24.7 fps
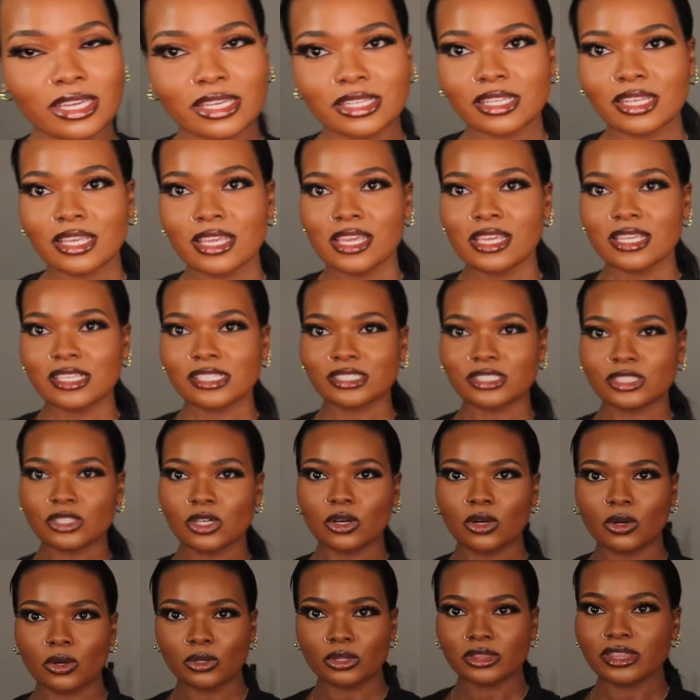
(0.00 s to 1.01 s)
it.
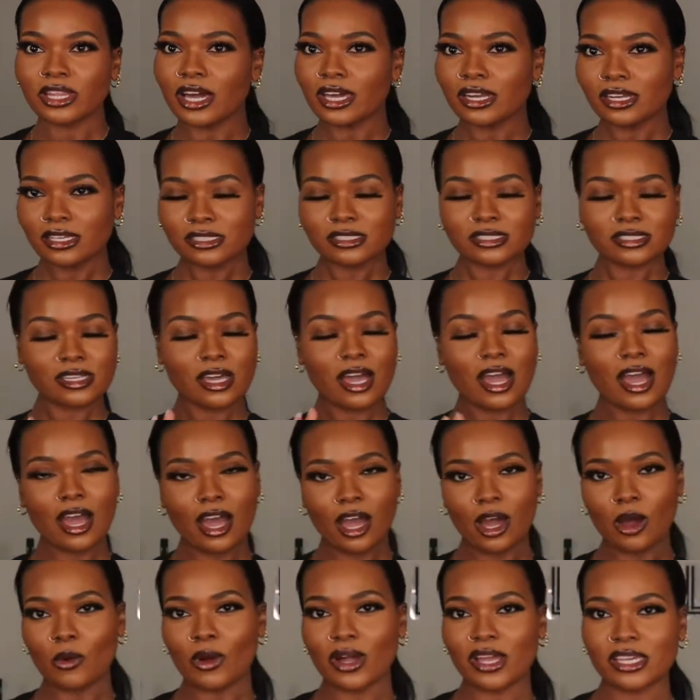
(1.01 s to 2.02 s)
So that is
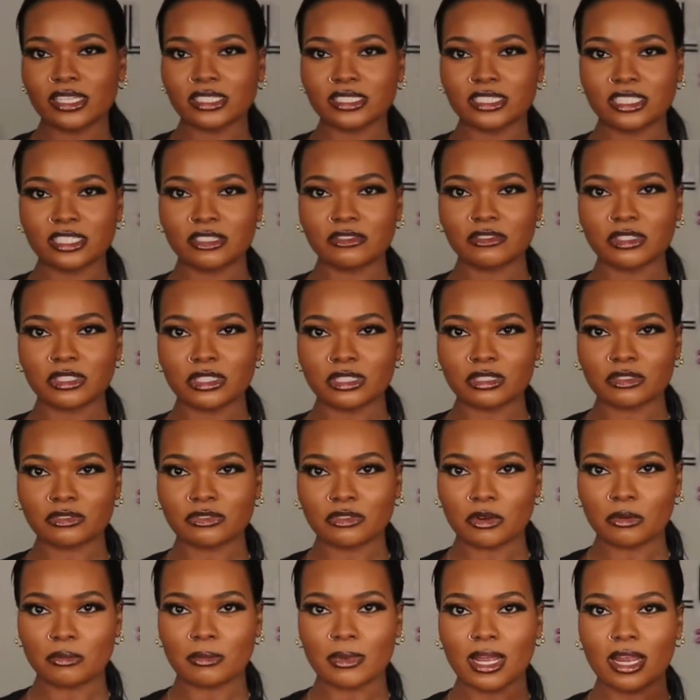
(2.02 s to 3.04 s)
how I achieved the look
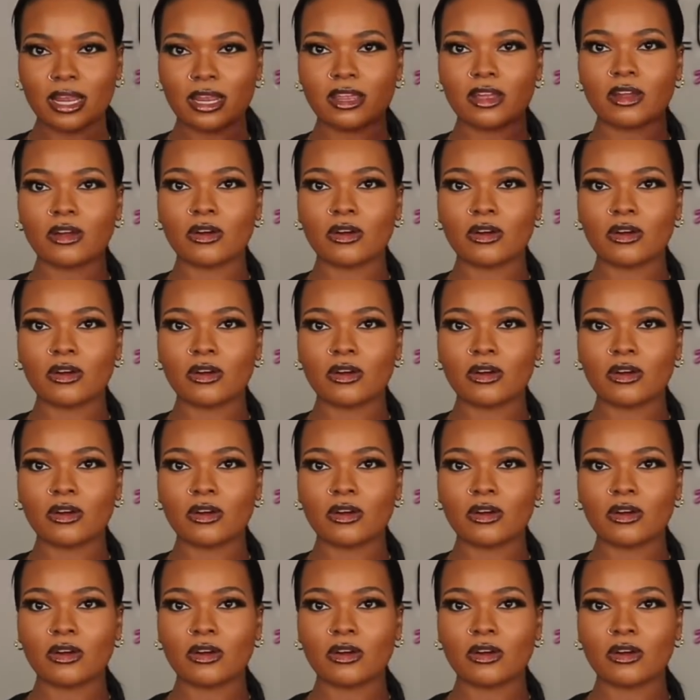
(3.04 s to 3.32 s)
for my